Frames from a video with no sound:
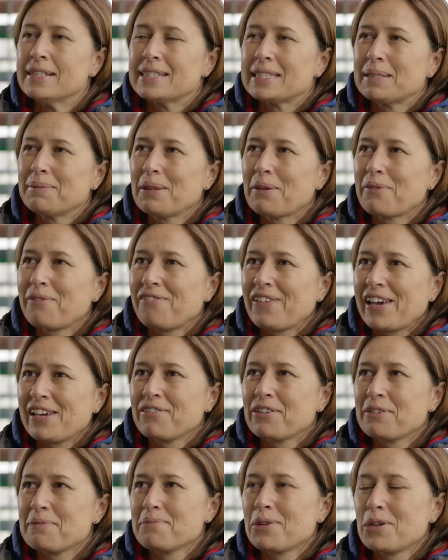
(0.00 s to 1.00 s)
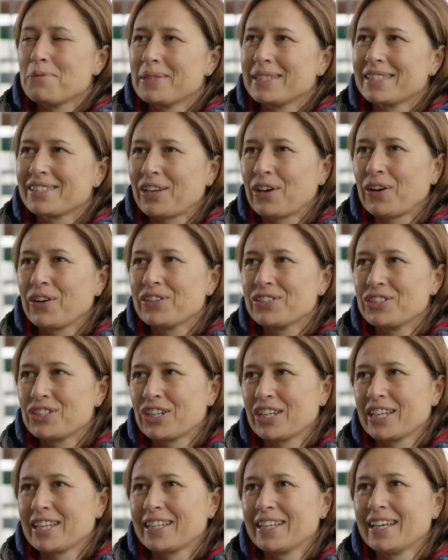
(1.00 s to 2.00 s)
Some of my favourite moments
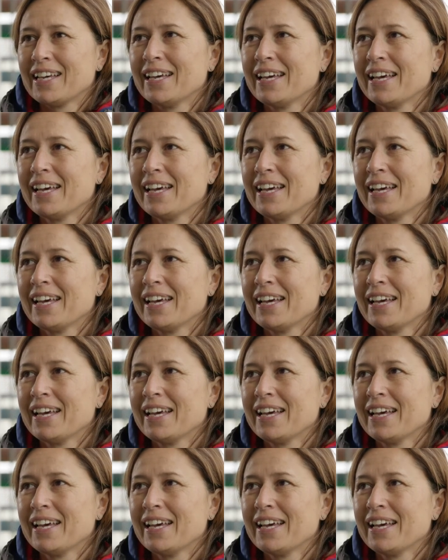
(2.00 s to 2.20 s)
coaching,